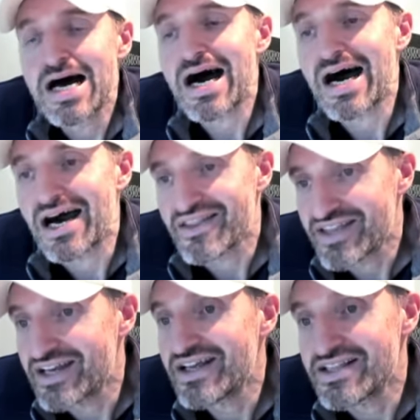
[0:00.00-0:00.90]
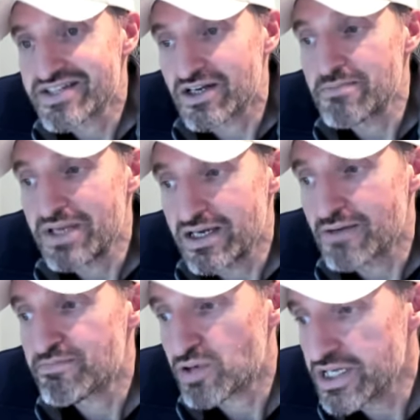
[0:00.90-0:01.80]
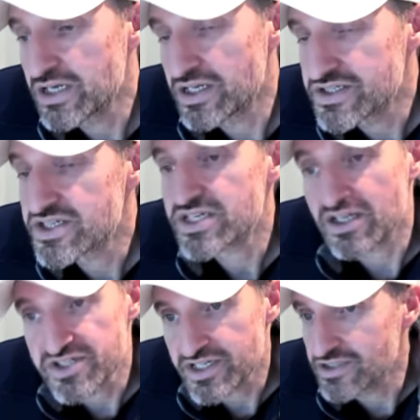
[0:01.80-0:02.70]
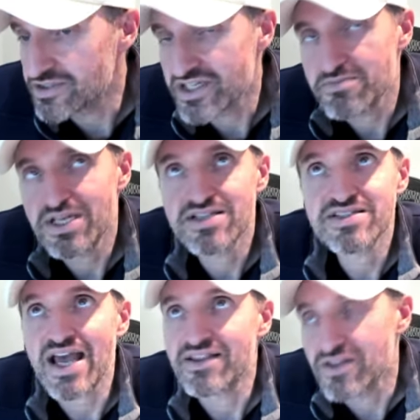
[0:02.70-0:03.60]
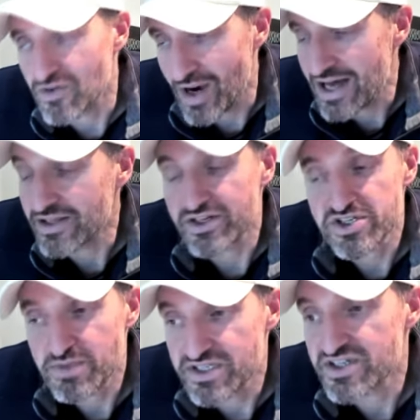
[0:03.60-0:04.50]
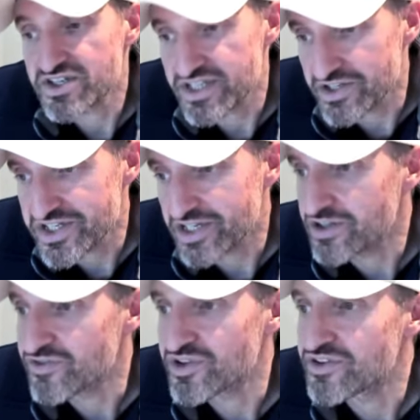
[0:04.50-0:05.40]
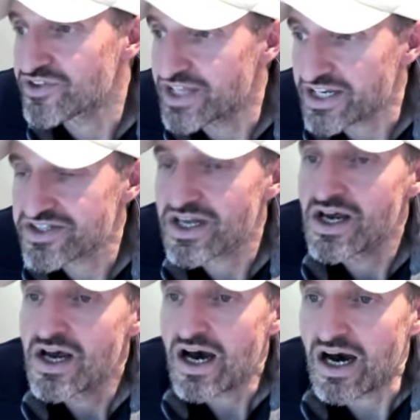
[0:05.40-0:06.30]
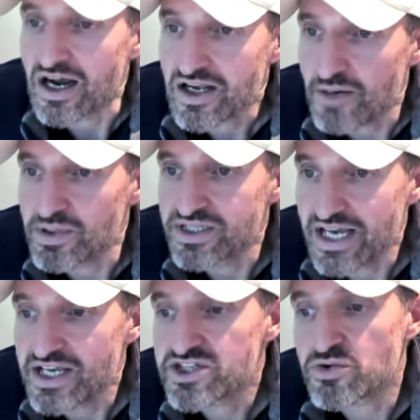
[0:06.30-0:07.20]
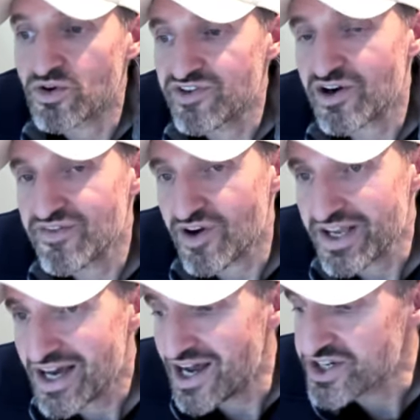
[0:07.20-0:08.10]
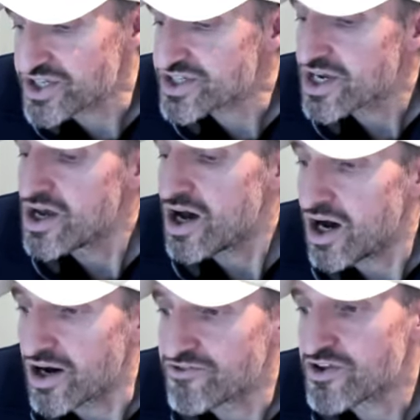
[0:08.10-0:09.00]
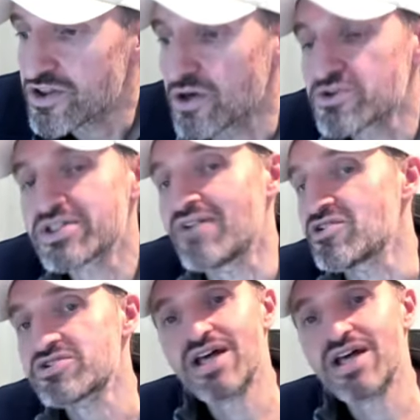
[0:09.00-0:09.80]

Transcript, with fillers: uh, then it's going to be a pretty good sell signal. Doesn't mean it's the end of the rally. It just means it's a sell signal for the, the next uh, couple of days. So we're very, very conscious of those levels.